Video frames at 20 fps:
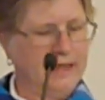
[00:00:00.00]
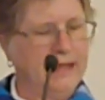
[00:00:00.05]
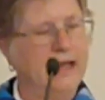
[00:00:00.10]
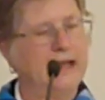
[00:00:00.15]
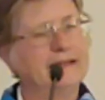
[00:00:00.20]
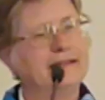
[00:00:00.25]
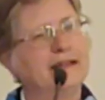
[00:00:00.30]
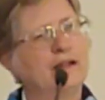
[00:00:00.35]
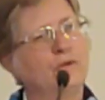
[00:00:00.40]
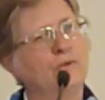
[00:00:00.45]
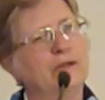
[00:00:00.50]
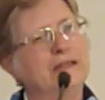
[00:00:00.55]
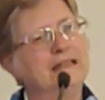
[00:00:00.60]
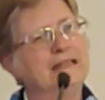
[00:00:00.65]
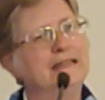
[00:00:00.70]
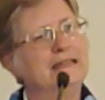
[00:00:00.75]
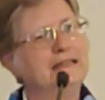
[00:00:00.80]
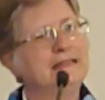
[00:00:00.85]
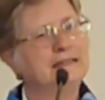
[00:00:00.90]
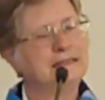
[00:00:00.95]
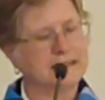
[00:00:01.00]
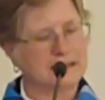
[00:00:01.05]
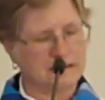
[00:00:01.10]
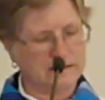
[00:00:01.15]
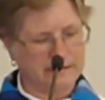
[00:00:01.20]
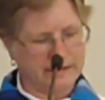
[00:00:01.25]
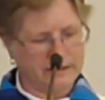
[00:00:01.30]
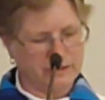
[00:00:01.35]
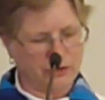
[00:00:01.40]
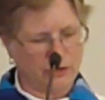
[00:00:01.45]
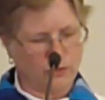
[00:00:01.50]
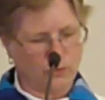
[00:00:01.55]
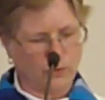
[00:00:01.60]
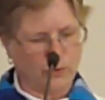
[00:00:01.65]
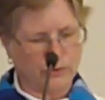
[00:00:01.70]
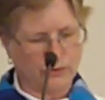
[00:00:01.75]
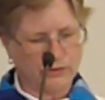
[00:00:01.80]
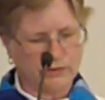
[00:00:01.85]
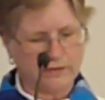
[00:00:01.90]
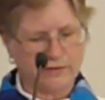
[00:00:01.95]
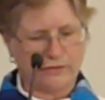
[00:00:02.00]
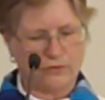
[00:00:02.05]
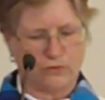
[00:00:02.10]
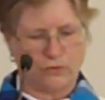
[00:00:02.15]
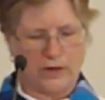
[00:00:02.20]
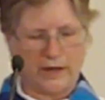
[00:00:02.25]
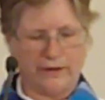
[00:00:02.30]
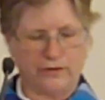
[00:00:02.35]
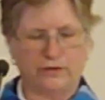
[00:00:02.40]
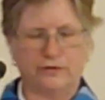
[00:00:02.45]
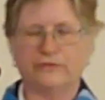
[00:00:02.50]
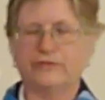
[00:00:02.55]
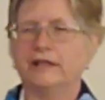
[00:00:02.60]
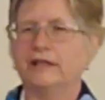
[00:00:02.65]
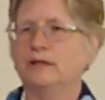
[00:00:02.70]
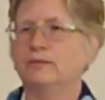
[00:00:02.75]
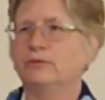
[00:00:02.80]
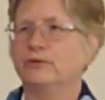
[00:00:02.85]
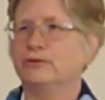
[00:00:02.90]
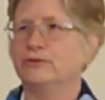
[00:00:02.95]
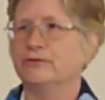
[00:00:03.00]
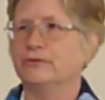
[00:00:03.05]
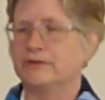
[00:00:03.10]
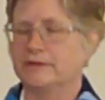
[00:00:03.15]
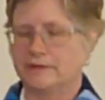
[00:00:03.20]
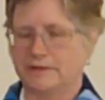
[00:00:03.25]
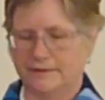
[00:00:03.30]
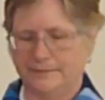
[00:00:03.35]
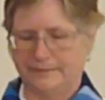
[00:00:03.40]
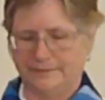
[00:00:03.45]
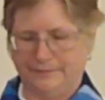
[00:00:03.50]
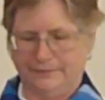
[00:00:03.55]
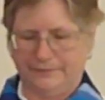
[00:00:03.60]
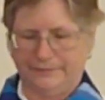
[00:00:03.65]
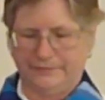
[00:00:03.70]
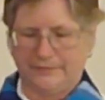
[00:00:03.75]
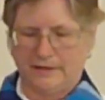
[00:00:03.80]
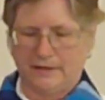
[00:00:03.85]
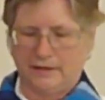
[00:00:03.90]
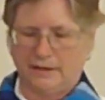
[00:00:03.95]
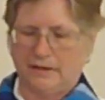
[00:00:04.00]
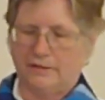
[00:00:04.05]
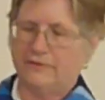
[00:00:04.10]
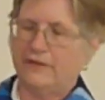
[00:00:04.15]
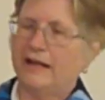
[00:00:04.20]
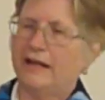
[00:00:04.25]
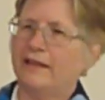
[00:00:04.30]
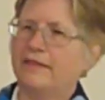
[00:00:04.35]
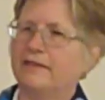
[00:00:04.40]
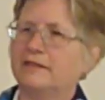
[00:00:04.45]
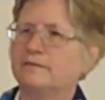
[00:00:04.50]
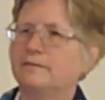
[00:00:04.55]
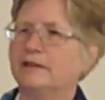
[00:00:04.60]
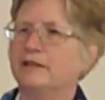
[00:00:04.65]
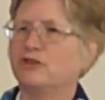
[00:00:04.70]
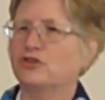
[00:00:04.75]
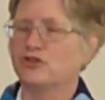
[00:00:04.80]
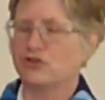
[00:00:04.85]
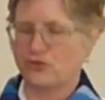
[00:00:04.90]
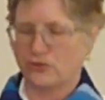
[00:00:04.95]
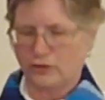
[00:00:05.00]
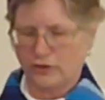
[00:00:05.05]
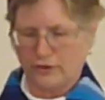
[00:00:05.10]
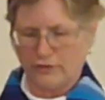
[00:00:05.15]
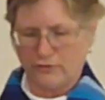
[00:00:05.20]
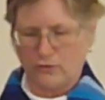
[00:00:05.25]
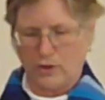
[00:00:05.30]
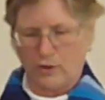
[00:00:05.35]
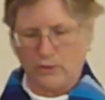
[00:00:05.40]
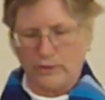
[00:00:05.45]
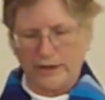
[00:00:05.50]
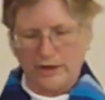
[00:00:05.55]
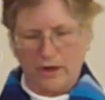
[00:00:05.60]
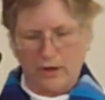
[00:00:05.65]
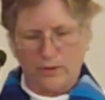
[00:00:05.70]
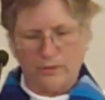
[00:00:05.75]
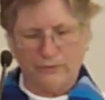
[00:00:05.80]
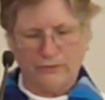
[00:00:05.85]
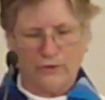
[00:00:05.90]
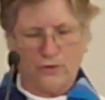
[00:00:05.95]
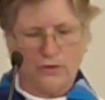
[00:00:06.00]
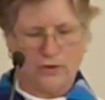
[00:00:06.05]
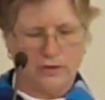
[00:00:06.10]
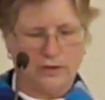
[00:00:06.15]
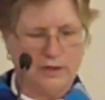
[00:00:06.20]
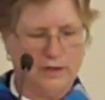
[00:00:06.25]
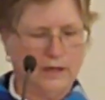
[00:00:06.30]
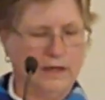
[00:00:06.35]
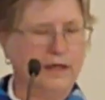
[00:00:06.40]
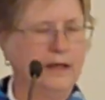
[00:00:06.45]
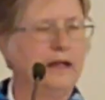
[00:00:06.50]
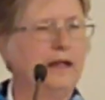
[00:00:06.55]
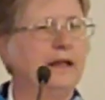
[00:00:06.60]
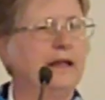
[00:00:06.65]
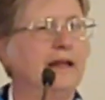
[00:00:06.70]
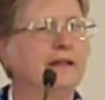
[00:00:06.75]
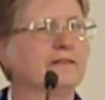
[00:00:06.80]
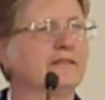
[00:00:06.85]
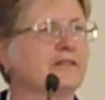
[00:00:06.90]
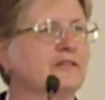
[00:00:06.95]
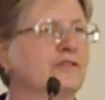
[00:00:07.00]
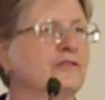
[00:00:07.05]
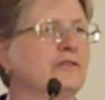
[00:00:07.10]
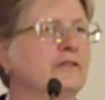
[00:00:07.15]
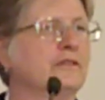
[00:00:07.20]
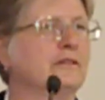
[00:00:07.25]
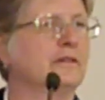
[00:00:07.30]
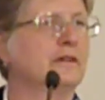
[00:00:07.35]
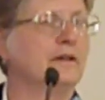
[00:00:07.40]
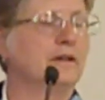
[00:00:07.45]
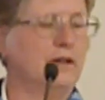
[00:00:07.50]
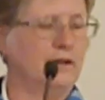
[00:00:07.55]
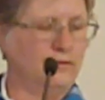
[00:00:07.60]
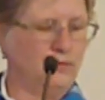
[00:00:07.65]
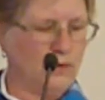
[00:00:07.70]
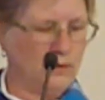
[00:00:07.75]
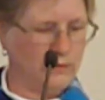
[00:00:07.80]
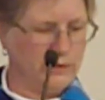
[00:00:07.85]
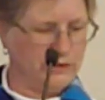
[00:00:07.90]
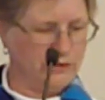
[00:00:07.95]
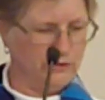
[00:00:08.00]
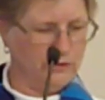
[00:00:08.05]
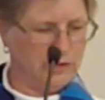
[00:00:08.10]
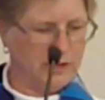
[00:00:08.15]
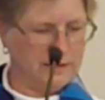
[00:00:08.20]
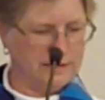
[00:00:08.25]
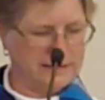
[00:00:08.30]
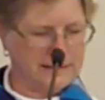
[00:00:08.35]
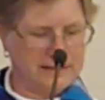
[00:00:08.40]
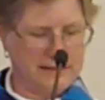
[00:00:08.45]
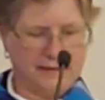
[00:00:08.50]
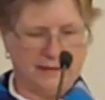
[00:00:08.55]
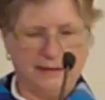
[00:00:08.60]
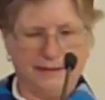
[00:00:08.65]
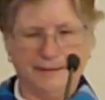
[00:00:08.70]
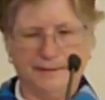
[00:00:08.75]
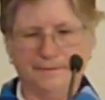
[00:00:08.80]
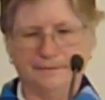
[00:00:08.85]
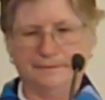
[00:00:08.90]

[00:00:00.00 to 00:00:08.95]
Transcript: And yet we need to cling to the words of the writer of Hebrews. Faith is being sure of what we hope for and certain of what we do not see.